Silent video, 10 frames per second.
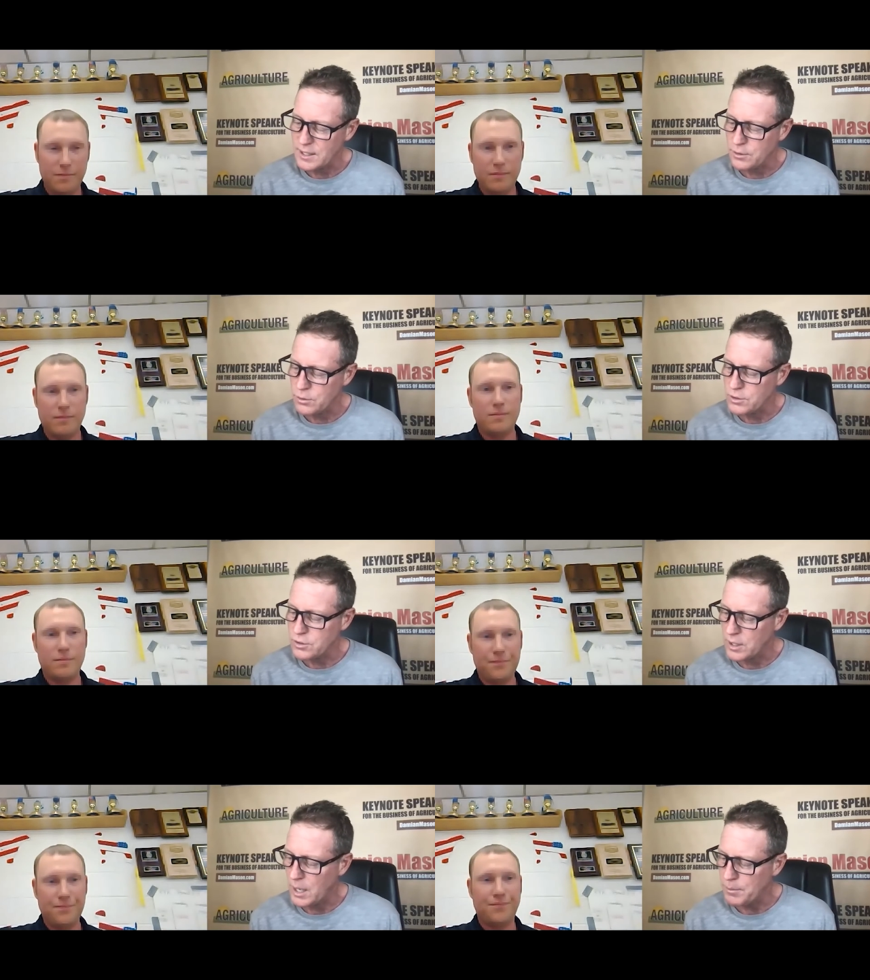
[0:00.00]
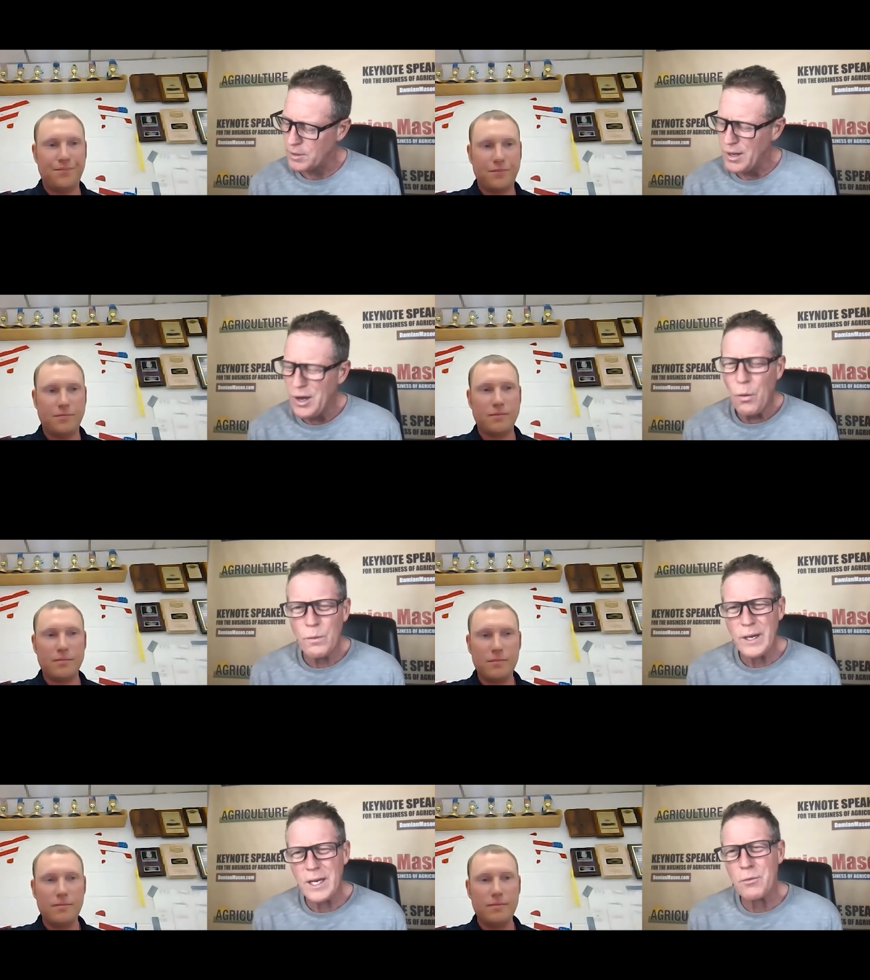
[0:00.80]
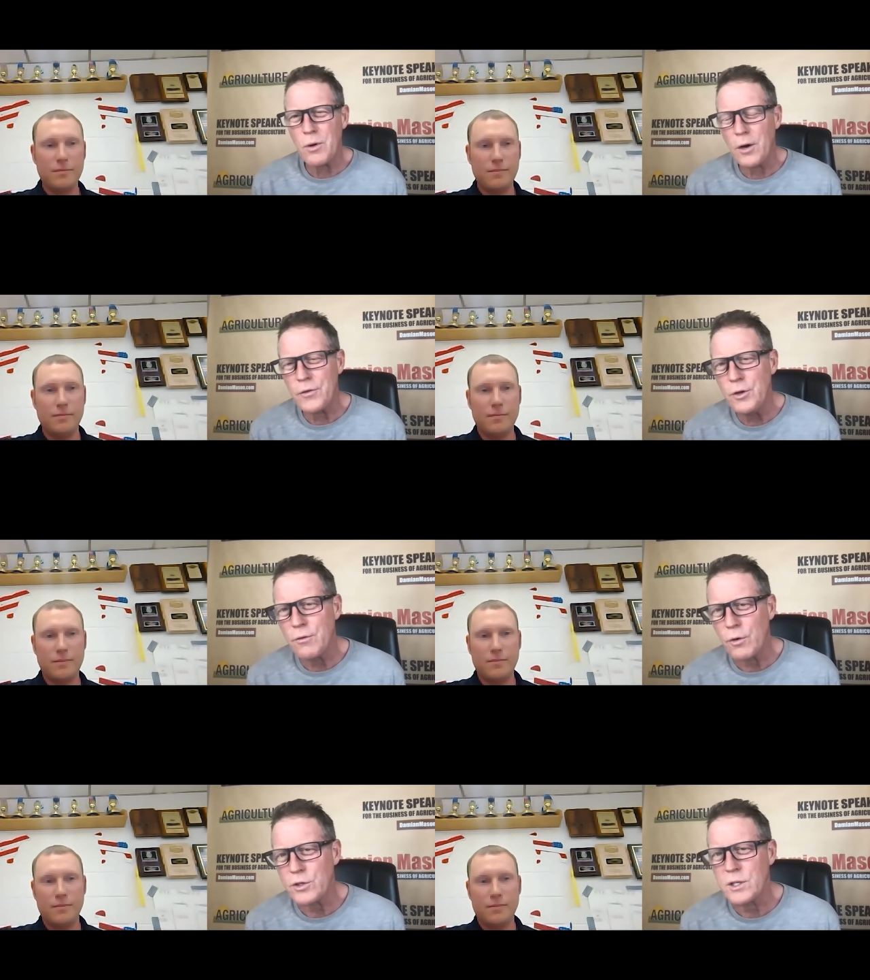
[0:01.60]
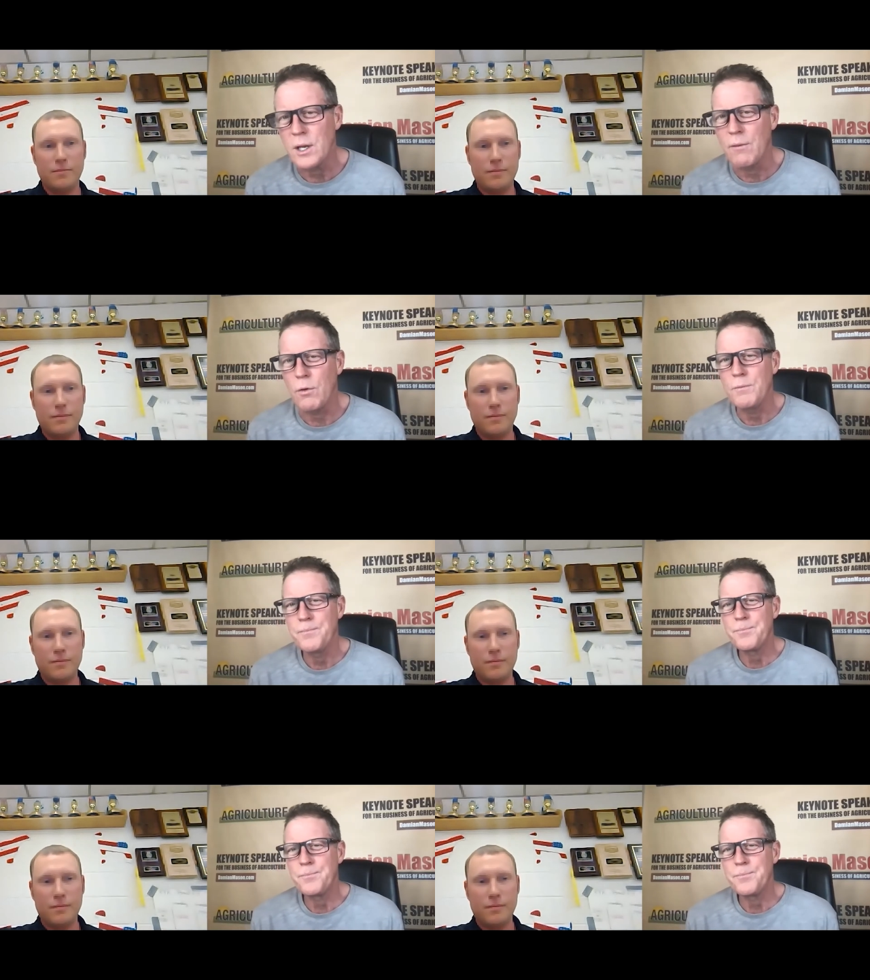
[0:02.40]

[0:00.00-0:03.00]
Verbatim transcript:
Speaker 1: I don't know if that's going to happen. What are we getting wrong with the university level?